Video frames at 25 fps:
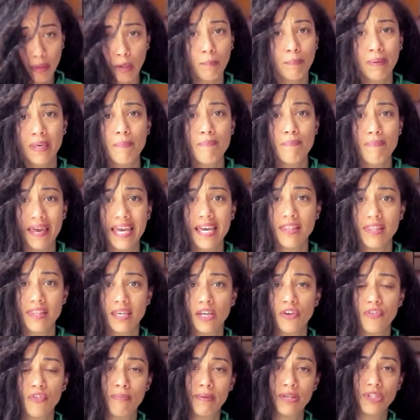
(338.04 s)
be
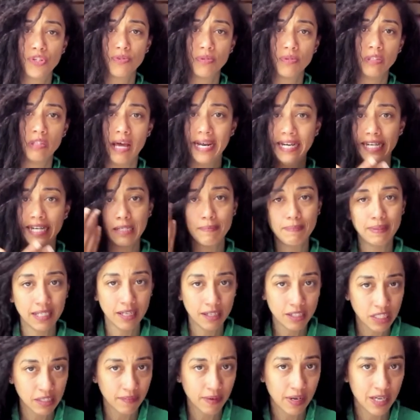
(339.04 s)
bathing in your menstrual lining
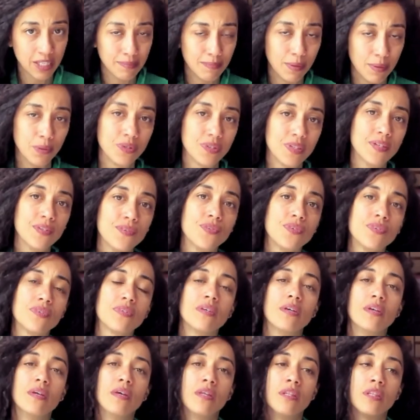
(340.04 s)
because of osmosis.
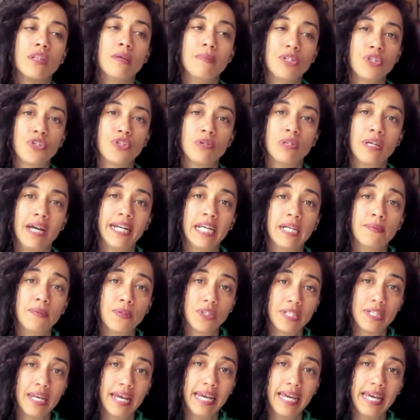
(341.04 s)
The menstrual lining will
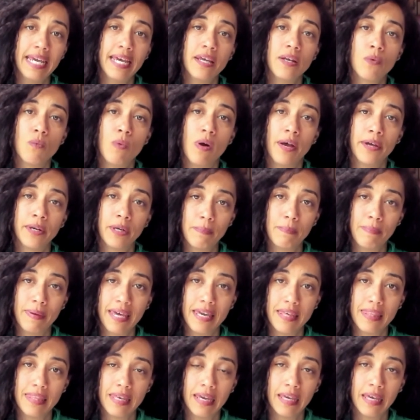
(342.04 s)
stay in while you're
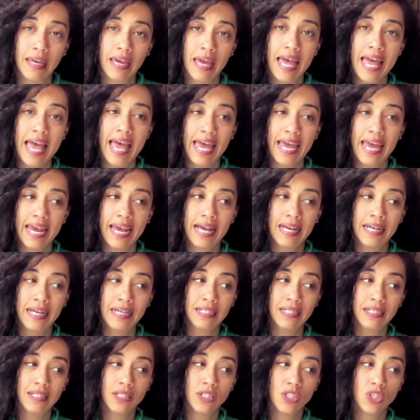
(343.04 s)
bathing,
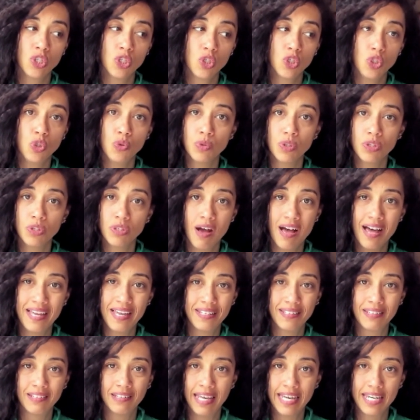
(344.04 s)
and you will
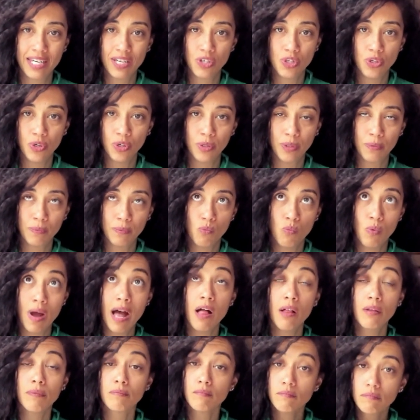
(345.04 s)
not, like, you're,
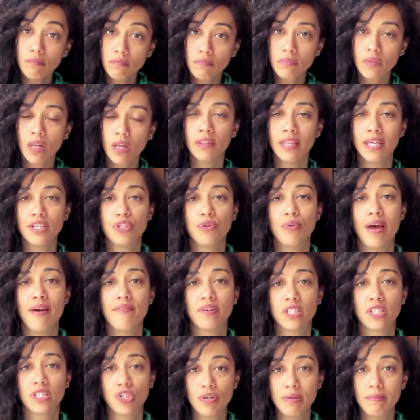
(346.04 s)
well, unless you have
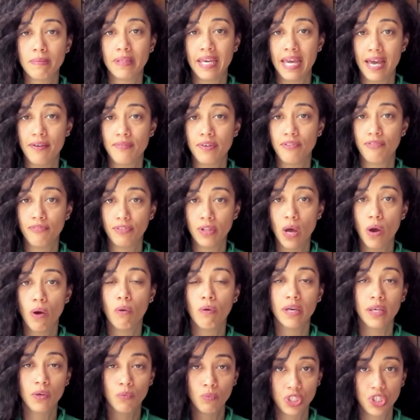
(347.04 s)
extremely heavy
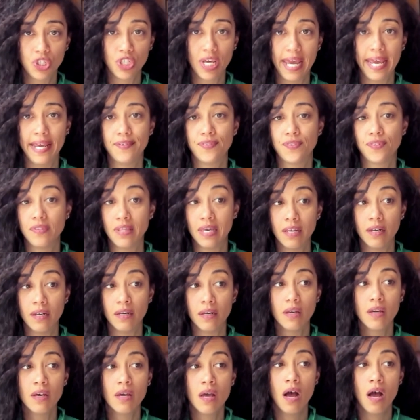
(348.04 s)
flow, in which case then